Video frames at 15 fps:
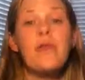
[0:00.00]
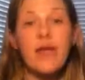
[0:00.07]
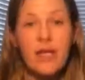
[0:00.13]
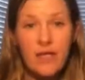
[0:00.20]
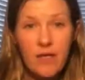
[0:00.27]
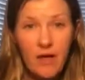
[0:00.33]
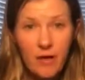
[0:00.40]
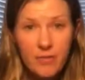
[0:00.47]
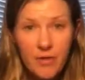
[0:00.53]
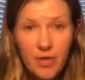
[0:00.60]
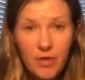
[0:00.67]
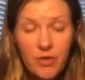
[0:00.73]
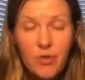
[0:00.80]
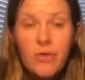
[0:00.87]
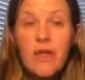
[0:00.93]
they need to come to
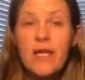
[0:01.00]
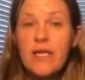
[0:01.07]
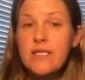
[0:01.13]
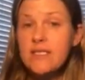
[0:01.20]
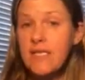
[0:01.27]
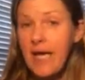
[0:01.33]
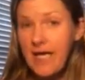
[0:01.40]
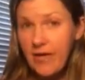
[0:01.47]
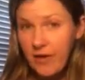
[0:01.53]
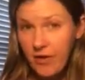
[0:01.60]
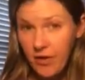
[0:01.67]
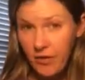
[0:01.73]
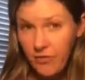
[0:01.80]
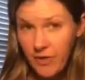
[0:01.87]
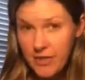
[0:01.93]
you. They need to say, I got to
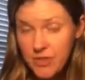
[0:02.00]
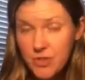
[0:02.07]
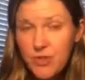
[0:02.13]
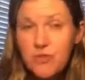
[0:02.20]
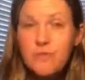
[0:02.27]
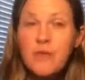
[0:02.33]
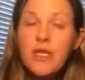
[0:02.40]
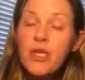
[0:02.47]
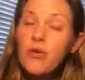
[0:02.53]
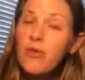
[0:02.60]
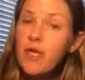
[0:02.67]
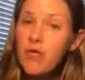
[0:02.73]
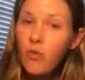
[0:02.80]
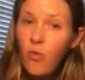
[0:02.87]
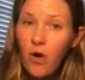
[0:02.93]
go to the restroom, and you
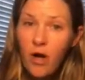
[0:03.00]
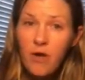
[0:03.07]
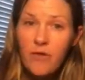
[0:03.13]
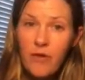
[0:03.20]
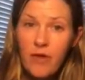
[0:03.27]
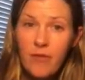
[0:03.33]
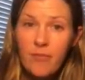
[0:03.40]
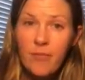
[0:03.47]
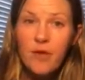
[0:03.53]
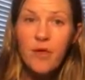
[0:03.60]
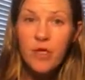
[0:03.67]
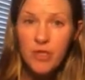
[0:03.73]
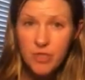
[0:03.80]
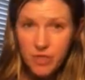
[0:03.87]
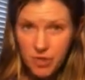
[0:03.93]
need to walk them
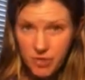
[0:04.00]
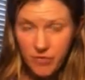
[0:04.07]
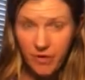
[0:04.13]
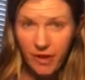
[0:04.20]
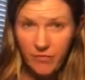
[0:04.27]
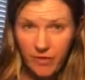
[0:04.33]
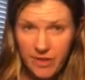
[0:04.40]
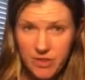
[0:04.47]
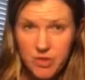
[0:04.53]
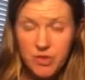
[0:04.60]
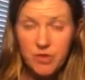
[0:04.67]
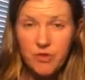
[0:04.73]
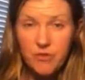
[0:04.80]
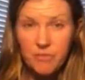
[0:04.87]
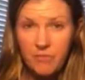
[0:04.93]
to that
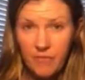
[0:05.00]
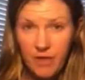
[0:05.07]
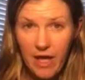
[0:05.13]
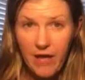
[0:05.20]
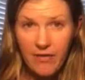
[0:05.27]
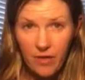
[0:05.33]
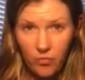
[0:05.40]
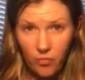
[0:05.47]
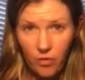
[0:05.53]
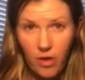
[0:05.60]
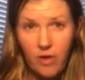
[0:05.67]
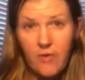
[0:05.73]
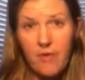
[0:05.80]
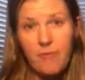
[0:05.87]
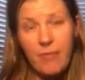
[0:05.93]
restroom and then
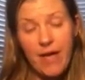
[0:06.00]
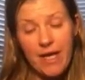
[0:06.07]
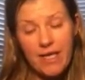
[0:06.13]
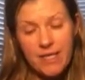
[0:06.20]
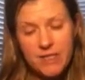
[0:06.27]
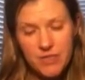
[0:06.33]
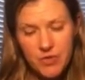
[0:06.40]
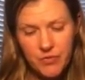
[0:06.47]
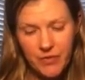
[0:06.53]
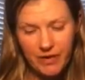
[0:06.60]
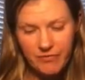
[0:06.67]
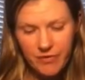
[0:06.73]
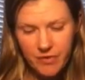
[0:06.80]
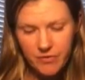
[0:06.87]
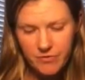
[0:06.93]
walk them back into the
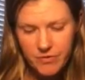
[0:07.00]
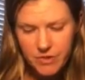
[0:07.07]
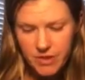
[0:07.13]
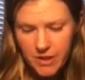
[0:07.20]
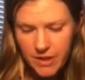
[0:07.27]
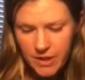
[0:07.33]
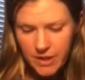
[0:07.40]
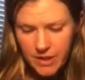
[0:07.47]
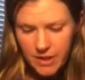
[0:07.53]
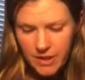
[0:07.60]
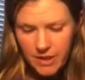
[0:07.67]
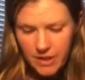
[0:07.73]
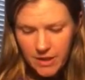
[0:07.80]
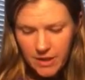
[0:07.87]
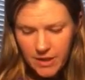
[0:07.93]
refuge.
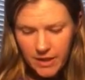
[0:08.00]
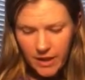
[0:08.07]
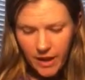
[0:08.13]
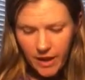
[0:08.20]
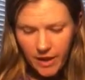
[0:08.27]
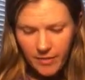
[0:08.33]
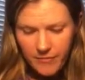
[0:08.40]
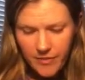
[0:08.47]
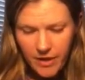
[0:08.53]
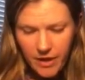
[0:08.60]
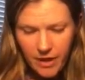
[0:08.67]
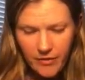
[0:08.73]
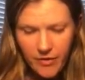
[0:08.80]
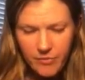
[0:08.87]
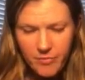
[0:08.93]
Um, the
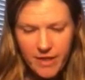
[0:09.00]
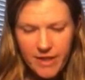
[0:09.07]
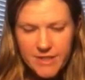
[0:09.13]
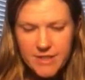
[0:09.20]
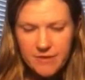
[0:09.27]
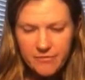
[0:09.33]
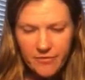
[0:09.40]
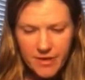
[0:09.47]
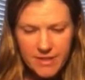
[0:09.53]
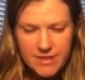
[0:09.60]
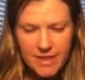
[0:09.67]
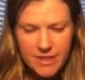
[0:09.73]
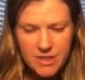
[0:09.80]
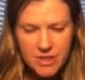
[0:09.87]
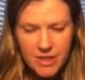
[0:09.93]
other big difference
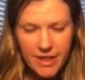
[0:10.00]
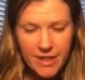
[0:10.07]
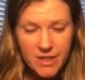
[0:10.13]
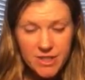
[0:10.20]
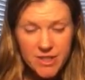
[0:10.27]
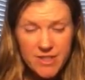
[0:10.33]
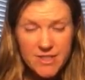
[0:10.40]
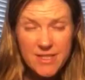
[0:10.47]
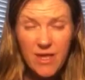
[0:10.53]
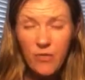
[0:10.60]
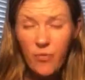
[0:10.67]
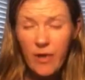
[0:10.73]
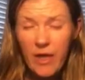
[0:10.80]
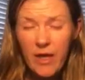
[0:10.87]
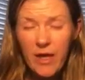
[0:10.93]
that's changing is
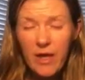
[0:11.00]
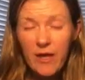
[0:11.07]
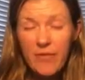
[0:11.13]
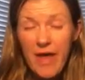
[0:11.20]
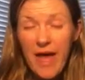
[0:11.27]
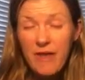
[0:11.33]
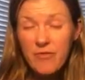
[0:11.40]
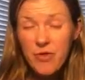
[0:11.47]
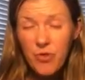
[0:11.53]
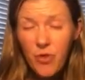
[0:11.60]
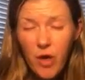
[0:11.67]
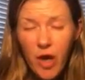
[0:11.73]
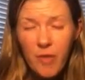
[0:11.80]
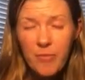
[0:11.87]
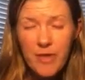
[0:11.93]
that we they have new
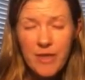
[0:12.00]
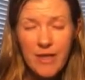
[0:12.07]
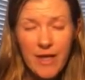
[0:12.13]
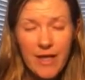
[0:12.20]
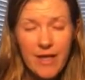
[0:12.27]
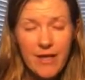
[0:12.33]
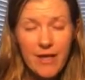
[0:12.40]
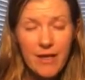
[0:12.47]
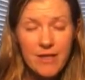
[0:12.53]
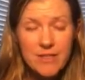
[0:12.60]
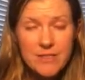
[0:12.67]
carpet laying